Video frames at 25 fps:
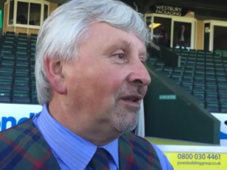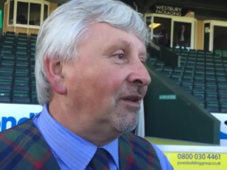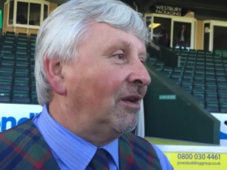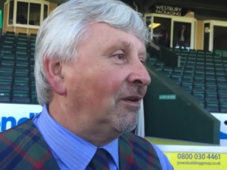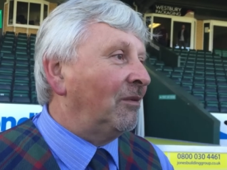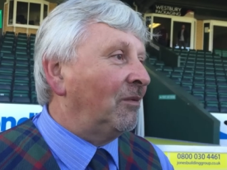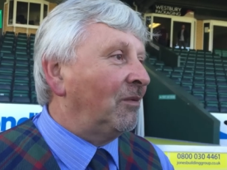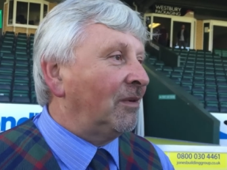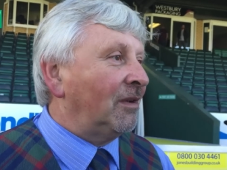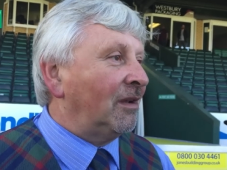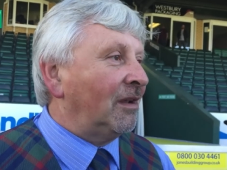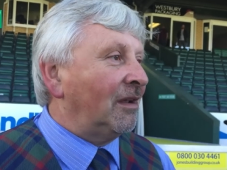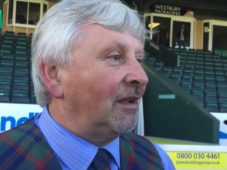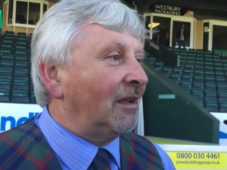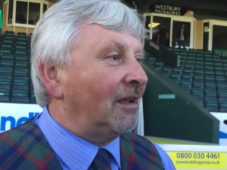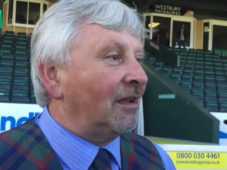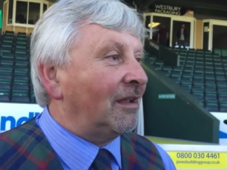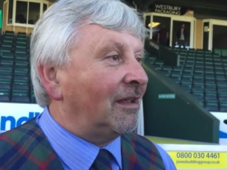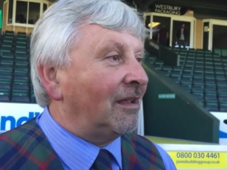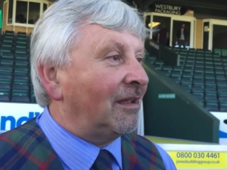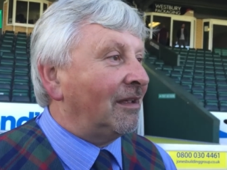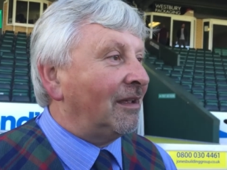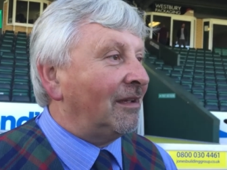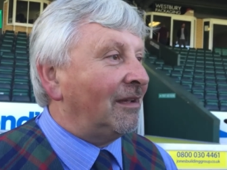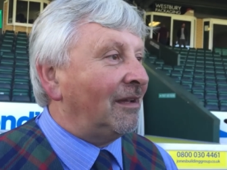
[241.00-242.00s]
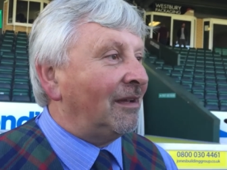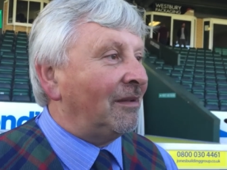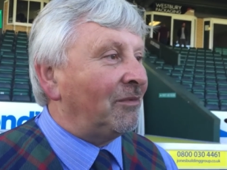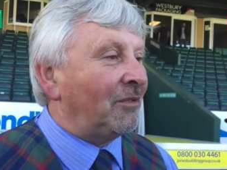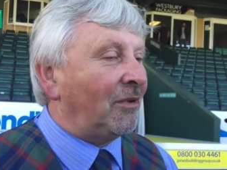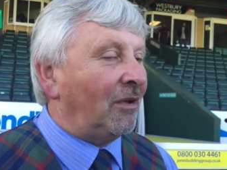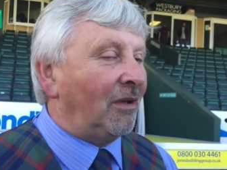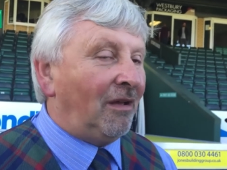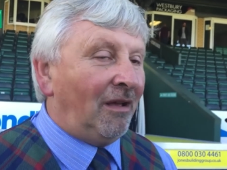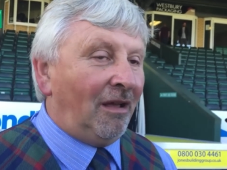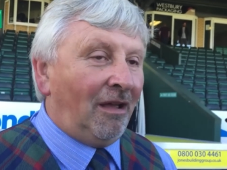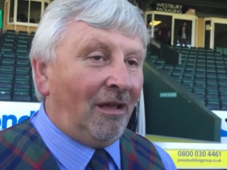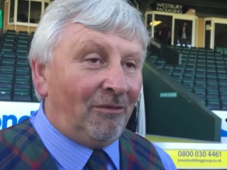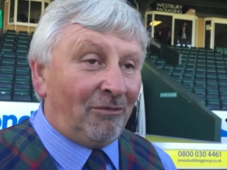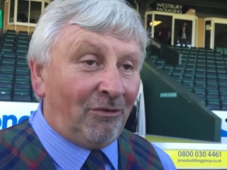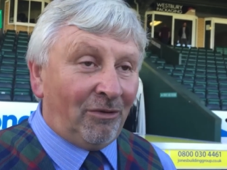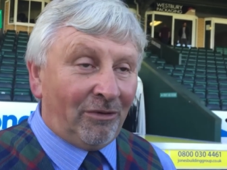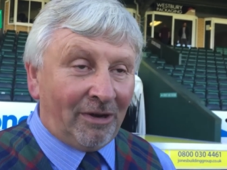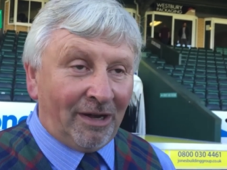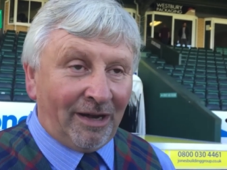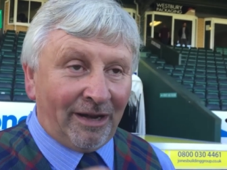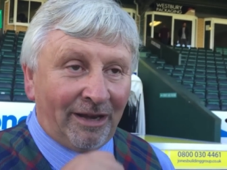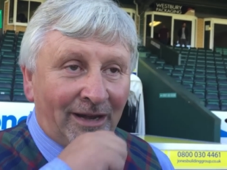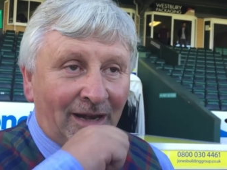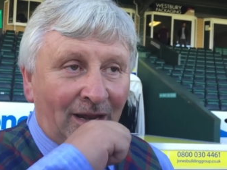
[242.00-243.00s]
know, I'm not, not
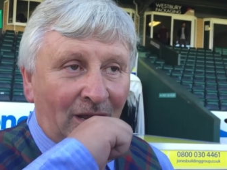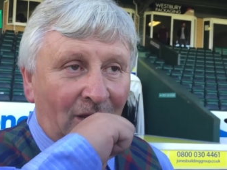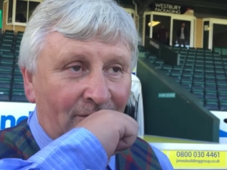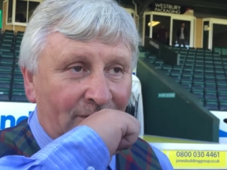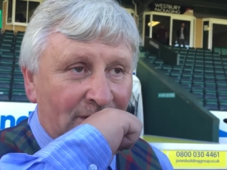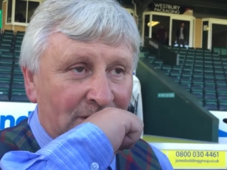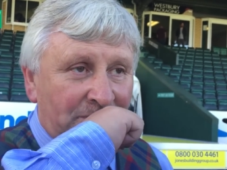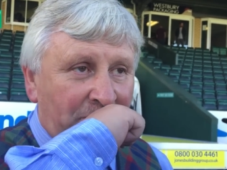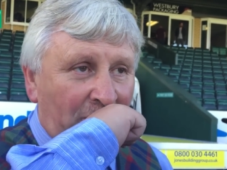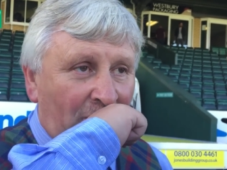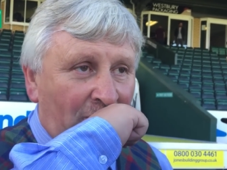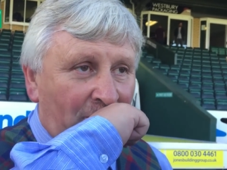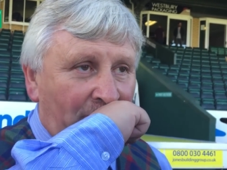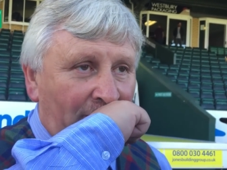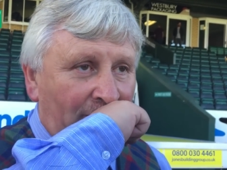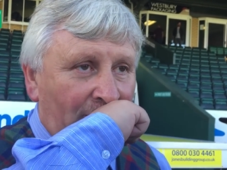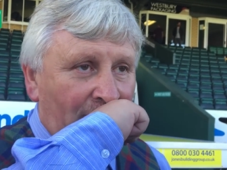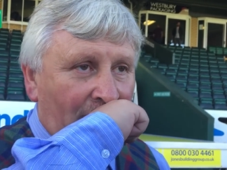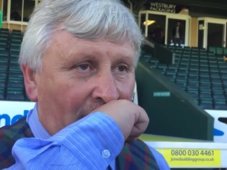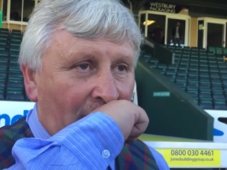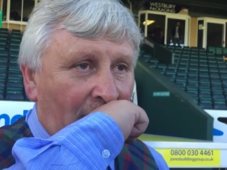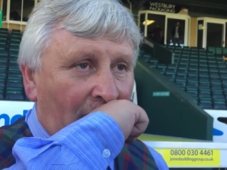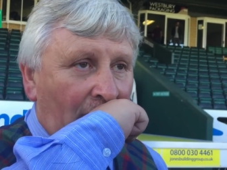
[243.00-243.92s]
going to cry over spilled milk.